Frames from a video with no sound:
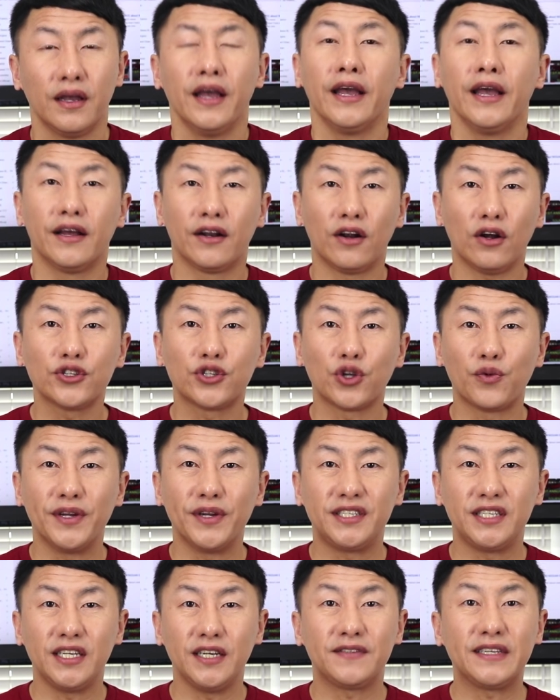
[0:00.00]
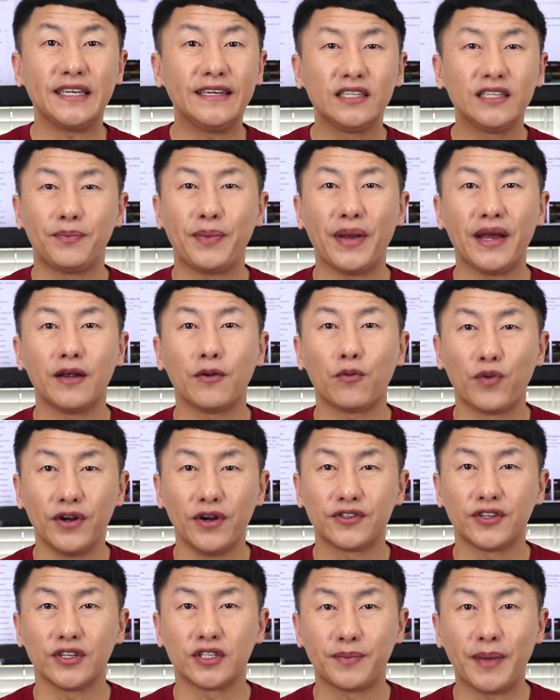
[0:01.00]
It also received independent rear
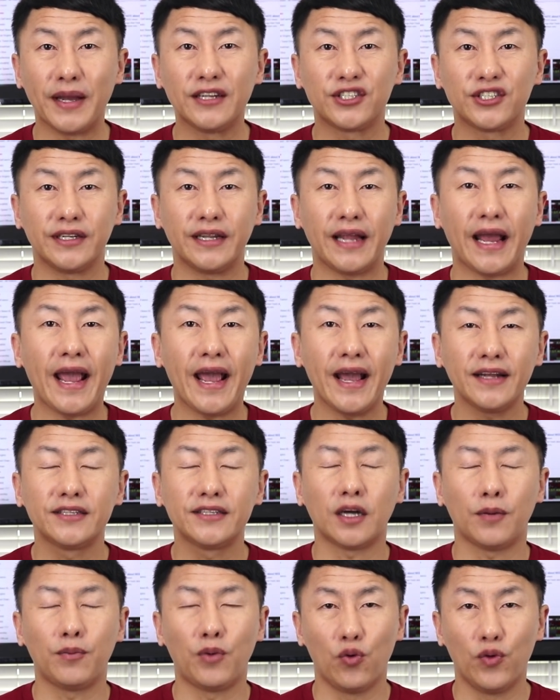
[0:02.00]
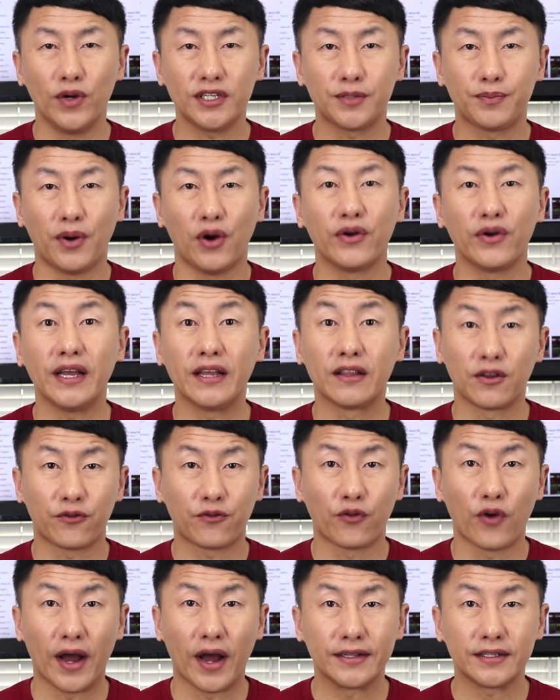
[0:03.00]
suspension and double wishbone in the
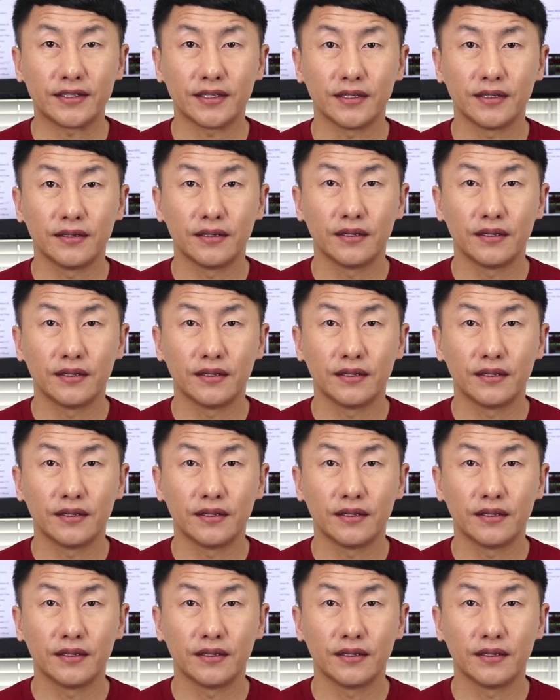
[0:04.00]
front.